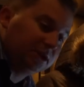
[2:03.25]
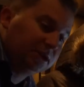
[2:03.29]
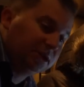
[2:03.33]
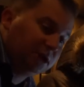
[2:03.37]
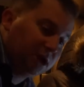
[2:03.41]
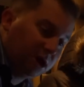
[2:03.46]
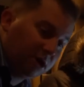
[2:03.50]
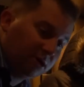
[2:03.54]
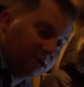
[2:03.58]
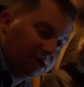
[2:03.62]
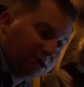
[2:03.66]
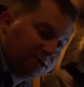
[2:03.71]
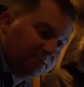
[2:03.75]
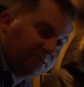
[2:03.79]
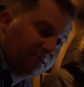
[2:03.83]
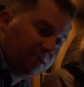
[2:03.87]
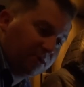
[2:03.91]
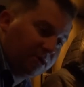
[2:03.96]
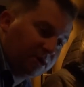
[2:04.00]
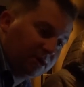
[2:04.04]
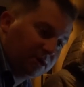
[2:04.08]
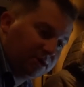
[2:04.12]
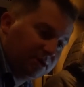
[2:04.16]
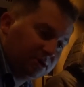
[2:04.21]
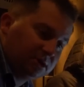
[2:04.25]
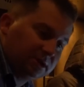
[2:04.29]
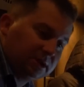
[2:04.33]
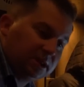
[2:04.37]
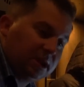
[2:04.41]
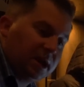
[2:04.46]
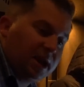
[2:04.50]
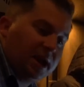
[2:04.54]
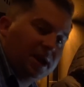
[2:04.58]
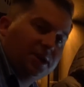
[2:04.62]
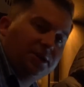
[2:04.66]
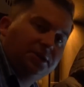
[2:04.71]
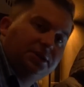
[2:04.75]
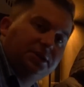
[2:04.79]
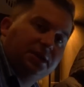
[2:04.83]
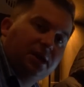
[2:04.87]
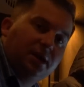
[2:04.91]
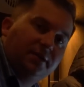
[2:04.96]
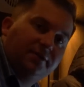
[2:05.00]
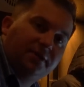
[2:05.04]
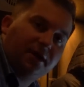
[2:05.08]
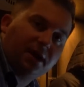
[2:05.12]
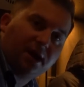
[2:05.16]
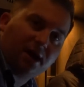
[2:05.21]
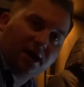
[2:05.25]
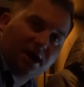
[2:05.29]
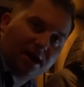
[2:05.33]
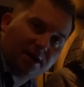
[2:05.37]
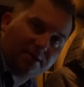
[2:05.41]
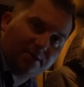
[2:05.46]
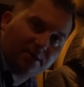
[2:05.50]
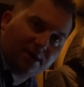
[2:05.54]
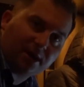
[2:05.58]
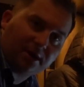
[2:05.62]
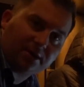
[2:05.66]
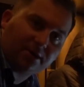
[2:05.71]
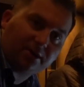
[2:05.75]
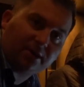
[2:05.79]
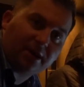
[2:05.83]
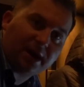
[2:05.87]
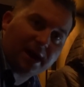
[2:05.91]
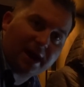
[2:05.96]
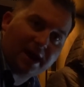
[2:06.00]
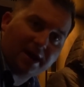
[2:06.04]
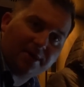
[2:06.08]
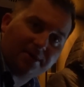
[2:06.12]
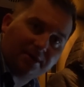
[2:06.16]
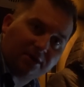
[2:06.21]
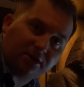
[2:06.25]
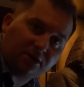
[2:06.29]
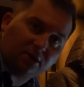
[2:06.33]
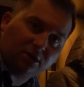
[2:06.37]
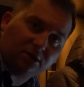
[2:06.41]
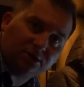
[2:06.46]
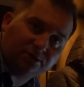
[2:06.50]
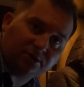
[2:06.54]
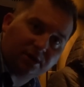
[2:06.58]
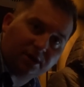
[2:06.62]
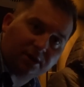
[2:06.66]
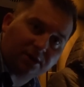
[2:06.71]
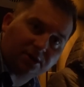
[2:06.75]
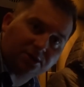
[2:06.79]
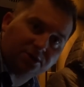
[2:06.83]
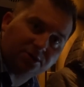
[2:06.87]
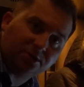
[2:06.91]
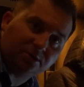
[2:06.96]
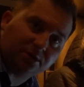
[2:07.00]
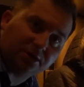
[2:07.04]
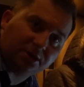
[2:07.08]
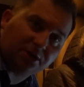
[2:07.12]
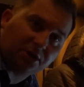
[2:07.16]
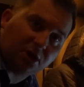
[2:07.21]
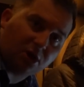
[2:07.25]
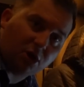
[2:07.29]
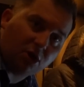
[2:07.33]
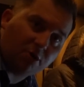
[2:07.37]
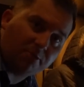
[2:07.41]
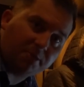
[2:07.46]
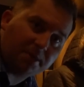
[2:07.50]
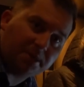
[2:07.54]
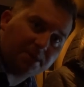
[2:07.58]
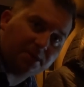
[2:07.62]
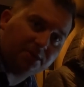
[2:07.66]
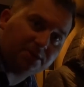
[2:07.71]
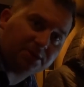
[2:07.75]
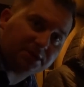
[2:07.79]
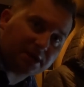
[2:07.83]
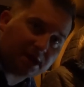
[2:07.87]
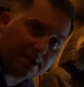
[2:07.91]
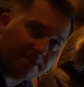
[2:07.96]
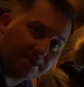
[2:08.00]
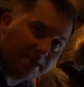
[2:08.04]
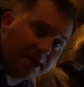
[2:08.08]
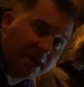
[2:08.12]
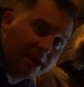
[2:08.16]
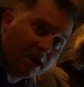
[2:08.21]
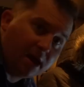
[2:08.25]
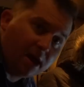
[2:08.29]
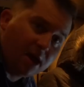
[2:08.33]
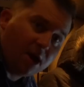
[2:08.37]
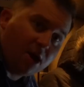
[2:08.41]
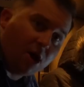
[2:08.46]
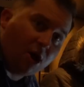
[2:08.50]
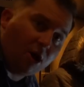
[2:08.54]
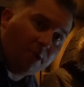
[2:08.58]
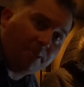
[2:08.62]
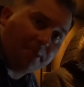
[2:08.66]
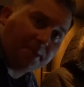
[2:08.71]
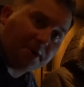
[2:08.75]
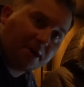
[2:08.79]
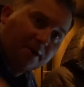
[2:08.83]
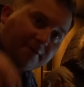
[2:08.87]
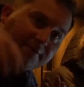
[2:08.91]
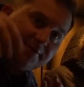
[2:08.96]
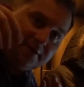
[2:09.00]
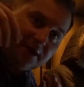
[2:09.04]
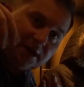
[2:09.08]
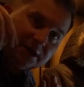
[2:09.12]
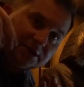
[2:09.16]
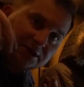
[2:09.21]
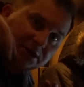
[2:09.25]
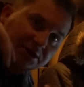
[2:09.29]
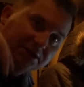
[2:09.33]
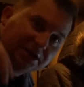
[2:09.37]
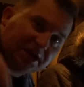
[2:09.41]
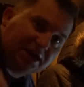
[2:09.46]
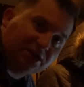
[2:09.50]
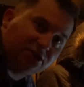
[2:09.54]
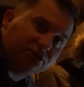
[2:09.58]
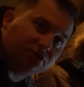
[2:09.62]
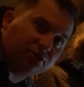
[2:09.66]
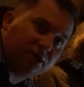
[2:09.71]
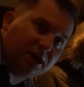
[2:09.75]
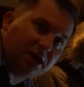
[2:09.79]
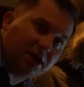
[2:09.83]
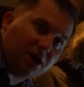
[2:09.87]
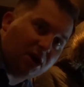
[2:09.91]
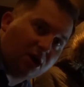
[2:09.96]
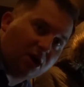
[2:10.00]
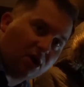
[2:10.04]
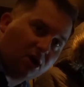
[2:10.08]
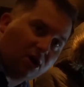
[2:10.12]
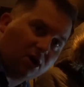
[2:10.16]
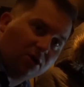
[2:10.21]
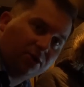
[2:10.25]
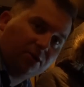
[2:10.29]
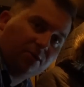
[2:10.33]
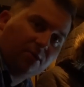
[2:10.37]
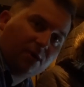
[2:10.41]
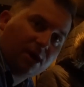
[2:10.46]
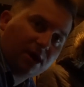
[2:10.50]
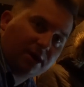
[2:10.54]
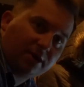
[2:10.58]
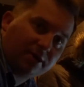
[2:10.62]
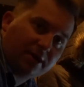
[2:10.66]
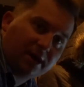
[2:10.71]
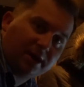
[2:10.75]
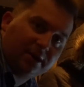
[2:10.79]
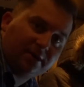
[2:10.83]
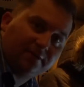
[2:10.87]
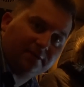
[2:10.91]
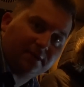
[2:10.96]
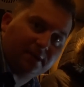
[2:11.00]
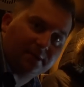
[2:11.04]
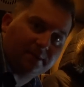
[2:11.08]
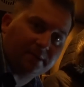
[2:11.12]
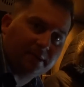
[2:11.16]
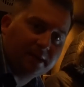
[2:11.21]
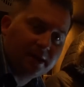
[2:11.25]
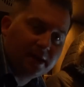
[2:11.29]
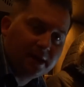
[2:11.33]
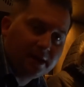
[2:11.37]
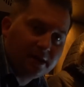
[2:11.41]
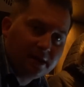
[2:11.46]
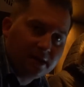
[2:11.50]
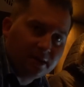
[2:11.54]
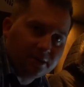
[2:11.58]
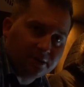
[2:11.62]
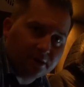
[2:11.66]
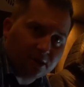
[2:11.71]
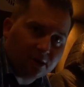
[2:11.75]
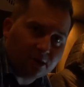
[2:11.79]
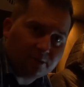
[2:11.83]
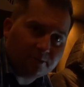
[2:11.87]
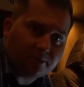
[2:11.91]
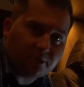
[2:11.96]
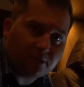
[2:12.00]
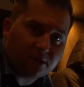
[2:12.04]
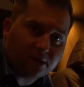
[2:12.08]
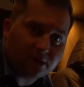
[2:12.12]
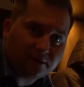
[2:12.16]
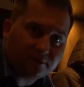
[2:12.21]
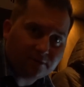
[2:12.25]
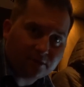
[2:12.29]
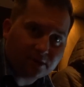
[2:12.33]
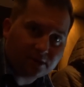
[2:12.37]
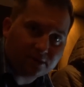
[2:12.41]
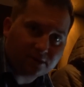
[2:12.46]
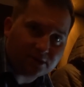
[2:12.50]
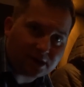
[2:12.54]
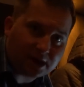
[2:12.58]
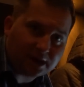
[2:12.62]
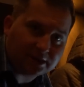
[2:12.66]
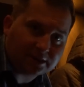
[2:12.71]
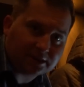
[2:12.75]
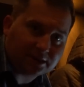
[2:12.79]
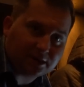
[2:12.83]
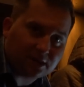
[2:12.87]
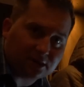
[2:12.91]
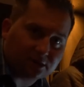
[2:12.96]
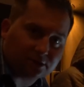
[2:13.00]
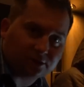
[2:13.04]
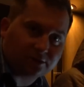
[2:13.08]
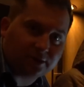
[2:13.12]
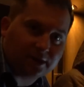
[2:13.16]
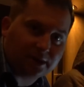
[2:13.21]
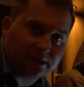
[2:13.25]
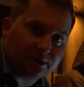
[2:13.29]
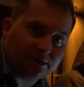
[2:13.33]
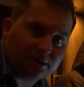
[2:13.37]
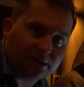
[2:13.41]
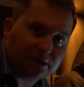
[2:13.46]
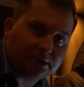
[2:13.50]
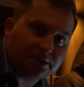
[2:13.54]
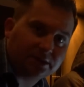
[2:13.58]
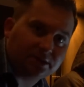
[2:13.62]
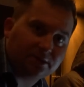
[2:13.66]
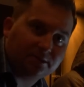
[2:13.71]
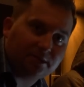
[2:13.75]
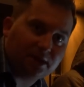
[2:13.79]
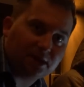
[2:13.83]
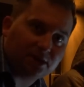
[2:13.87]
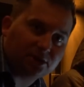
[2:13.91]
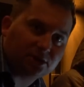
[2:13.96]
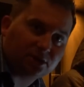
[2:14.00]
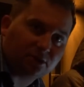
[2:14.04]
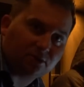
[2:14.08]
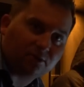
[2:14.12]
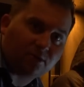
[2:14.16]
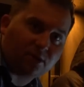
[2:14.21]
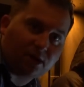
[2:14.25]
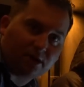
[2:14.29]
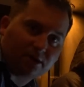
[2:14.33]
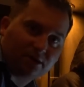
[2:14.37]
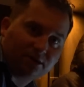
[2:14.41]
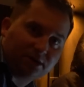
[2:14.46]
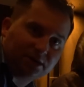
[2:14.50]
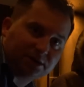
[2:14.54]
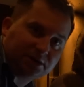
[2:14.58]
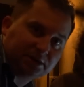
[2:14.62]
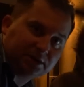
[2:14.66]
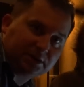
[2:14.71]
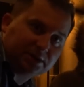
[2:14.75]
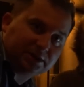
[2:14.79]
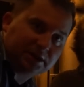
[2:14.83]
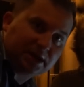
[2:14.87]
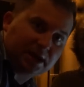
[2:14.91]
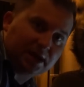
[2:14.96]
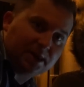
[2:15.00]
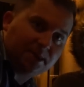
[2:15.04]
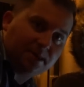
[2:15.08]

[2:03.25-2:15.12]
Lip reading: the lowest point of those lines of the hot water and the cold water. So we're going to open those up, open our faucets, and drain all the water out of them. The whole point of winterizing our trailer is to make sure water doesn't stay